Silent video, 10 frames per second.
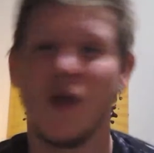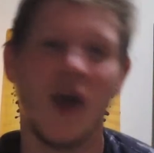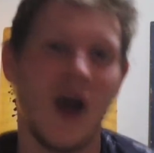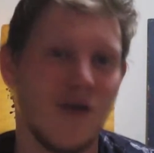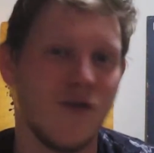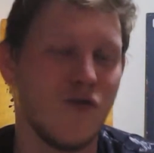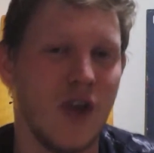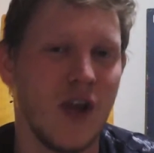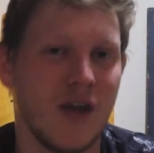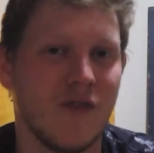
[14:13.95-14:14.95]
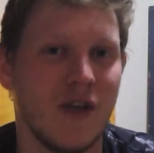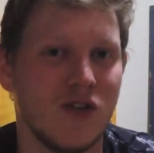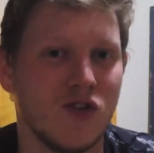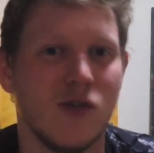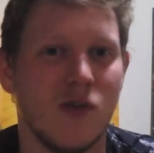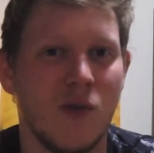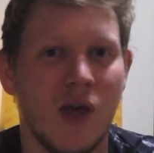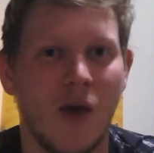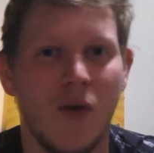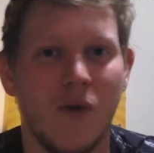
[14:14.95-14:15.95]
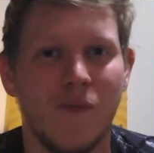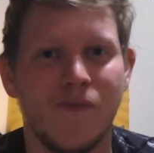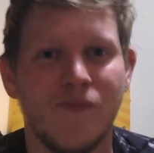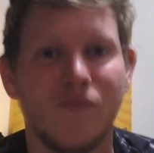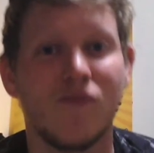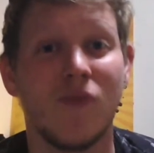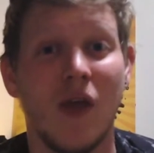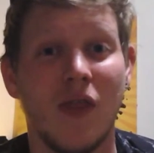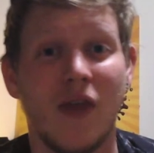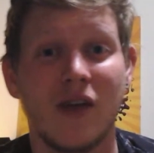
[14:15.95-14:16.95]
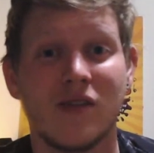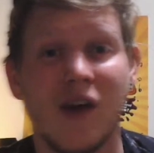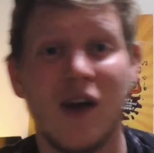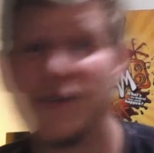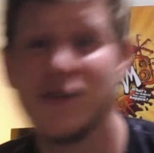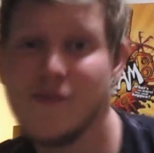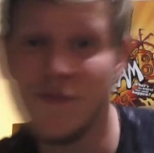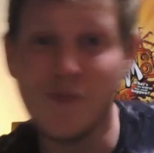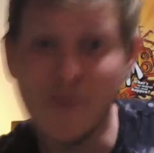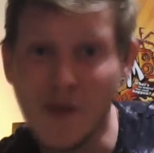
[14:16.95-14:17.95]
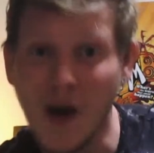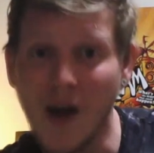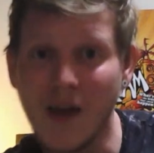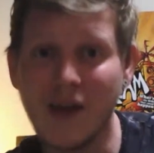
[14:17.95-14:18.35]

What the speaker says: and funny adventures that we go on. Thanks guys, bye!